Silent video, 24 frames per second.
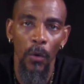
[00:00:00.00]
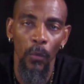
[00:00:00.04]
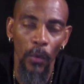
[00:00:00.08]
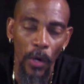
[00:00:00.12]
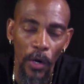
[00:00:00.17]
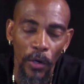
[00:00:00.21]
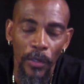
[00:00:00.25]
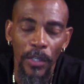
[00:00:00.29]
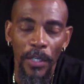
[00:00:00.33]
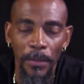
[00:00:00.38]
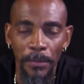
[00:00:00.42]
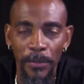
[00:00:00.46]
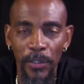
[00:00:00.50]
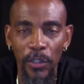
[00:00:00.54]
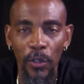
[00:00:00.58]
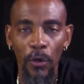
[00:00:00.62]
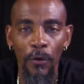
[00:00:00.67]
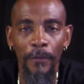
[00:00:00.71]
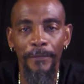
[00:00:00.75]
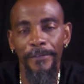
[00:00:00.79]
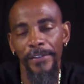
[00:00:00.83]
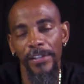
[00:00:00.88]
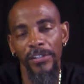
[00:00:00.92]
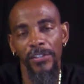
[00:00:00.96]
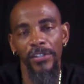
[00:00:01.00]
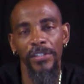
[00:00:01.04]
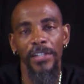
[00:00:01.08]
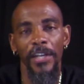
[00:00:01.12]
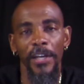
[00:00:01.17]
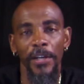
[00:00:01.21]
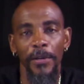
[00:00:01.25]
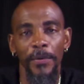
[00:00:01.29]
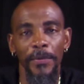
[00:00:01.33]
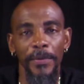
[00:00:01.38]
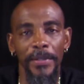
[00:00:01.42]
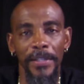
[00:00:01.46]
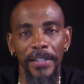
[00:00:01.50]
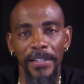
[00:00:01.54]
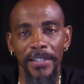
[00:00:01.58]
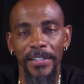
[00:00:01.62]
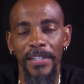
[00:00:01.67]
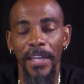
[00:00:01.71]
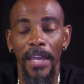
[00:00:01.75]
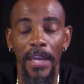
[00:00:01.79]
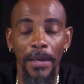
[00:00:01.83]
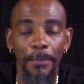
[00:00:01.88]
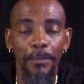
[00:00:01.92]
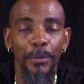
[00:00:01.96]
Welcome, soul
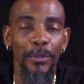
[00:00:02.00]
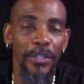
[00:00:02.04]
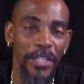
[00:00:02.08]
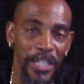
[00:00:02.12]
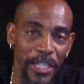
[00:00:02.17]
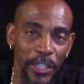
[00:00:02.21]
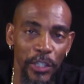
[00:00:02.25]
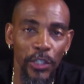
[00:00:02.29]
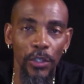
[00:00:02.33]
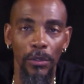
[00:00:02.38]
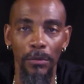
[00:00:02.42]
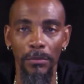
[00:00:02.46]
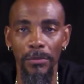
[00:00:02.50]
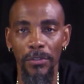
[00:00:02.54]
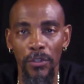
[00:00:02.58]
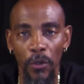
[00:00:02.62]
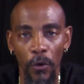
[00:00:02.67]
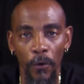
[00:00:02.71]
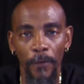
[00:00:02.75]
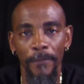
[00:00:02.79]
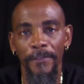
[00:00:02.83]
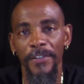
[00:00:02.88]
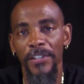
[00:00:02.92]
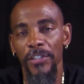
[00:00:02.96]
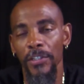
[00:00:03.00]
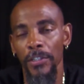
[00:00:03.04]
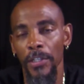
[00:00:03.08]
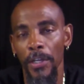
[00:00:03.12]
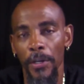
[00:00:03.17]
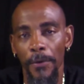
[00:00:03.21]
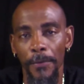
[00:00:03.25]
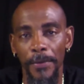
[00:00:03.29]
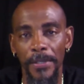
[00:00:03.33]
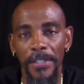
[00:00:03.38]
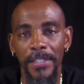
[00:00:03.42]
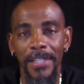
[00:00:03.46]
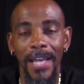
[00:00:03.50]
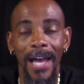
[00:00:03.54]
visionaries and potential soul visionaries.